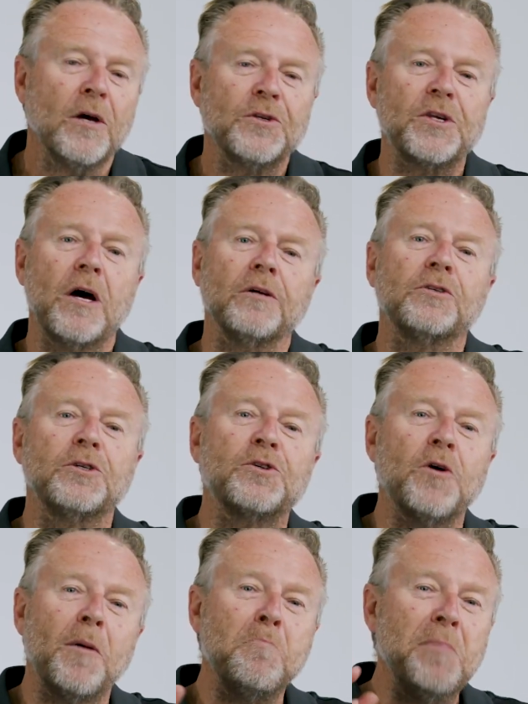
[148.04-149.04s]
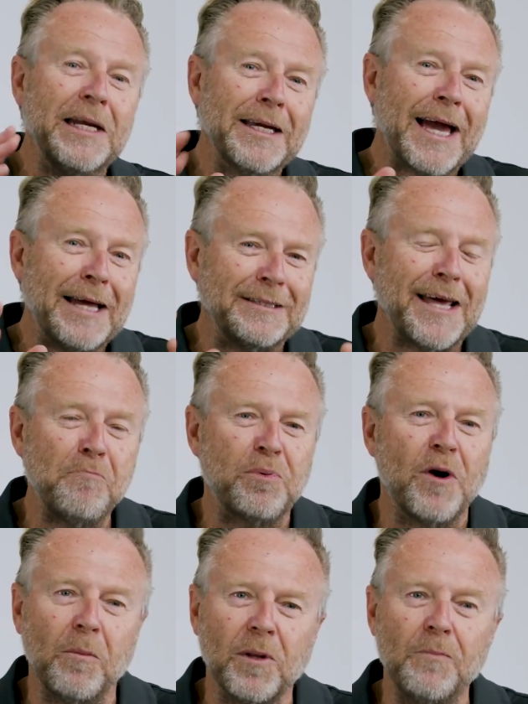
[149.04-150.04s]
So to try and mitigate that
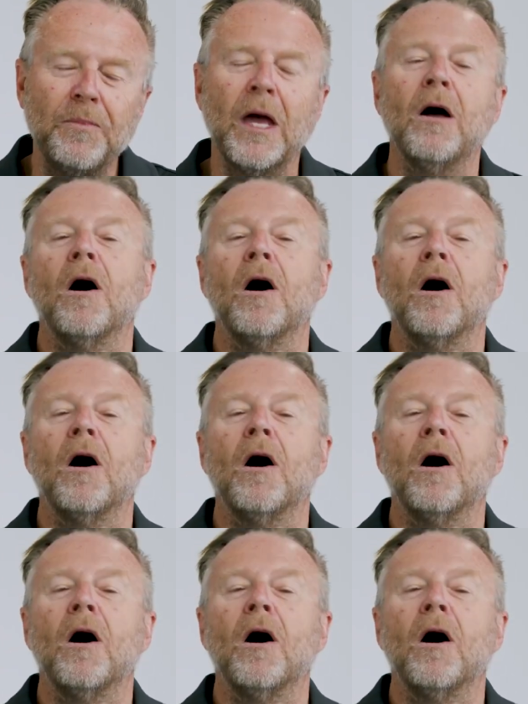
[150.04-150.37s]
problem,